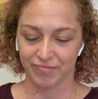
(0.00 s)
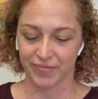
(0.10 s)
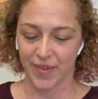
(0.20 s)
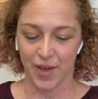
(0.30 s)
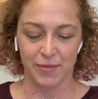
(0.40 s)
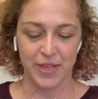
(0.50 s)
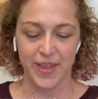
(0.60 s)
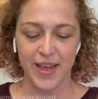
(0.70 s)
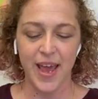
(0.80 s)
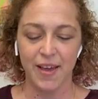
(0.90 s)
I mean,
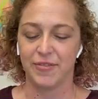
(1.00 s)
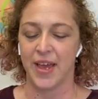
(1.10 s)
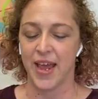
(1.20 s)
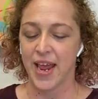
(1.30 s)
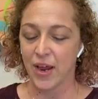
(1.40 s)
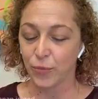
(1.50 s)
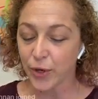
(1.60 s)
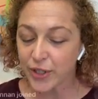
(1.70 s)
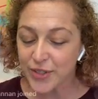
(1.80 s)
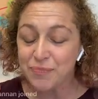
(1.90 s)
they have the
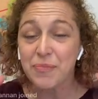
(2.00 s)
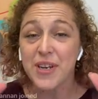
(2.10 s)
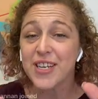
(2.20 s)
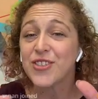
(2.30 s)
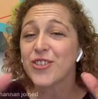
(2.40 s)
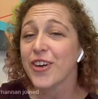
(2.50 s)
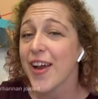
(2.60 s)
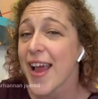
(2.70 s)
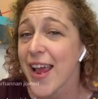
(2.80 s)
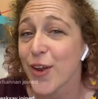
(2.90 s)
handworks, miniature
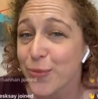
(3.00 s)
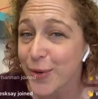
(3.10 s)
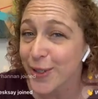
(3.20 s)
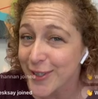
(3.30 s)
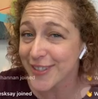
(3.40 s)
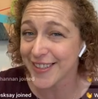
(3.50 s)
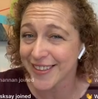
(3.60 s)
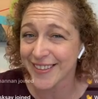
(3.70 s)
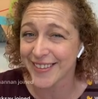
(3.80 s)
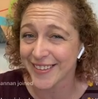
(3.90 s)
handworks
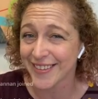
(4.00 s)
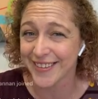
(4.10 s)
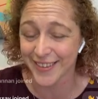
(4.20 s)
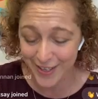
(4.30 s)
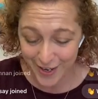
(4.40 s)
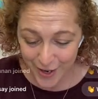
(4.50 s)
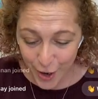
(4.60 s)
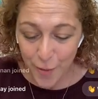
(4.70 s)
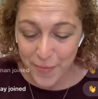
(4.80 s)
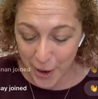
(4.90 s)

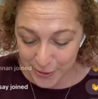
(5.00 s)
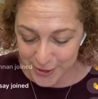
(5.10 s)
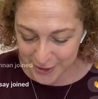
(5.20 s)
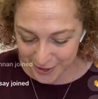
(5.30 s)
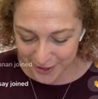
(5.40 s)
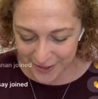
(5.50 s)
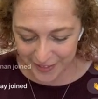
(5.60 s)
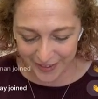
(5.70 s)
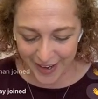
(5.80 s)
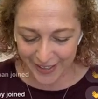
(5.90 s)
poster,
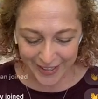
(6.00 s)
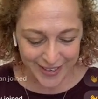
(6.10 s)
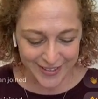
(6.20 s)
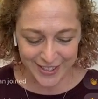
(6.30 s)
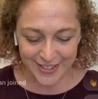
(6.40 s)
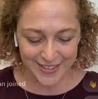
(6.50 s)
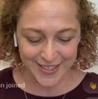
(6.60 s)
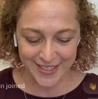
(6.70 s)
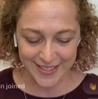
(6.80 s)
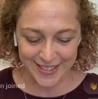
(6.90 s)
like it just
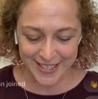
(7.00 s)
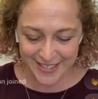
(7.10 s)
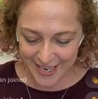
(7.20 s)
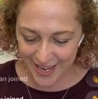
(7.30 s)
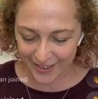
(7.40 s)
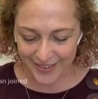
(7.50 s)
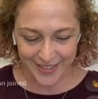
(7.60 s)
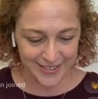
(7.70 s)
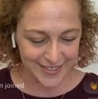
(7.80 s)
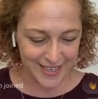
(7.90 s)
the detail in
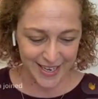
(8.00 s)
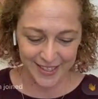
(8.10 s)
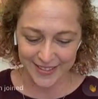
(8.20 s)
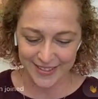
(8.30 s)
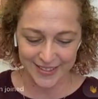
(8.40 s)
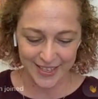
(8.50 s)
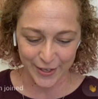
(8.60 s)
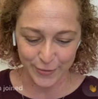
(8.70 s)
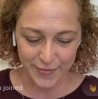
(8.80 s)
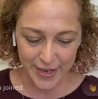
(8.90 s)
these things. It's
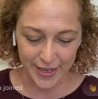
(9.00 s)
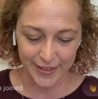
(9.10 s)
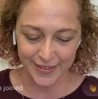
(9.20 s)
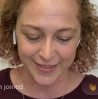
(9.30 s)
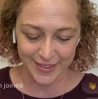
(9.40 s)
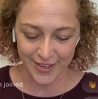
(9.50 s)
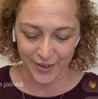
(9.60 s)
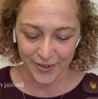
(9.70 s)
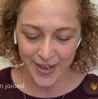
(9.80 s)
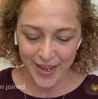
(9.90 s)
like, man.
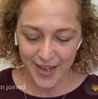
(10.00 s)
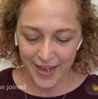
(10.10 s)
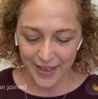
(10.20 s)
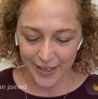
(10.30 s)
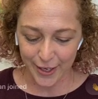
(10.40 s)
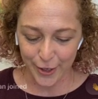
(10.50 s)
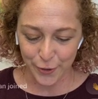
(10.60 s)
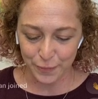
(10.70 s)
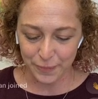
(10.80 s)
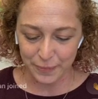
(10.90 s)
So
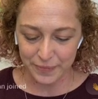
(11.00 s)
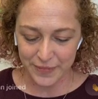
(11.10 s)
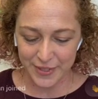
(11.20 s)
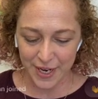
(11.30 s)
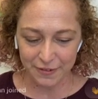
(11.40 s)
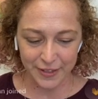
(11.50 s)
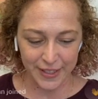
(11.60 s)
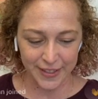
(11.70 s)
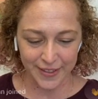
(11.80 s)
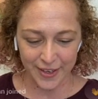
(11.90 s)
um,
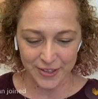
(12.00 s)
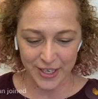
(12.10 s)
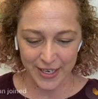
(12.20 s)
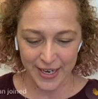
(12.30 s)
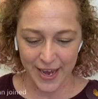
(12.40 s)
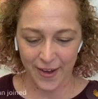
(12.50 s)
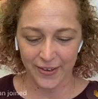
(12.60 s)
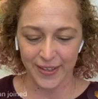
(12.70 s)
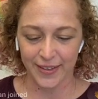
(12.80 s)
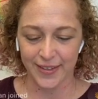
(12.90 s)
definitely go check it out
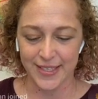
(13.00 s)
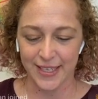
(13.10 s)
and